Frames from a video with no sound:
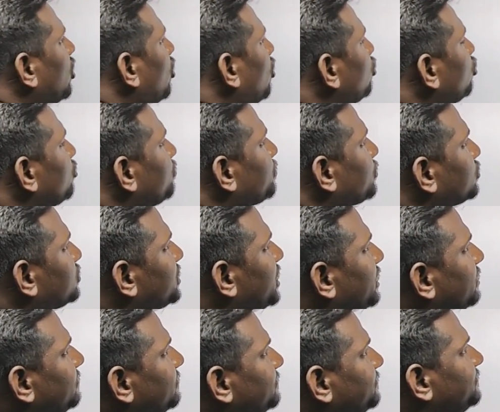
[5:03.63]
how to
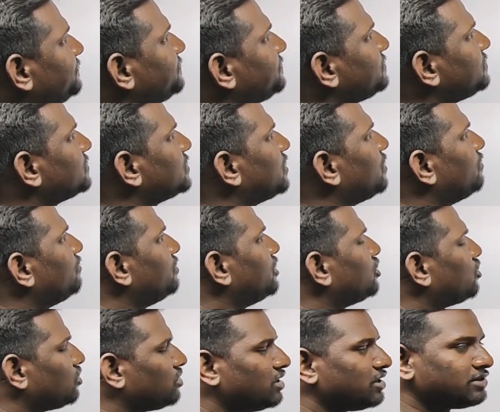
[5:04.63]
proceed. We
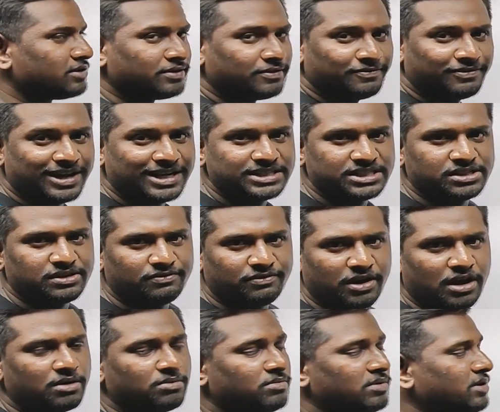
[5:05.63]
know that flux
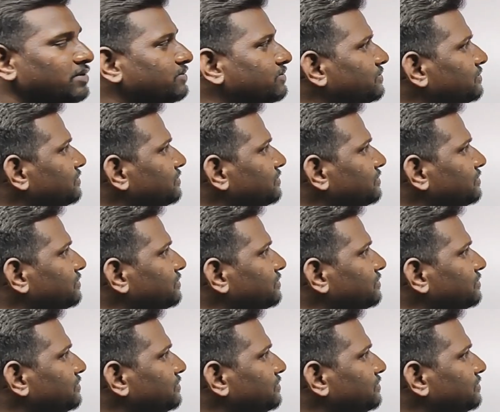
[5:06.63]
formula.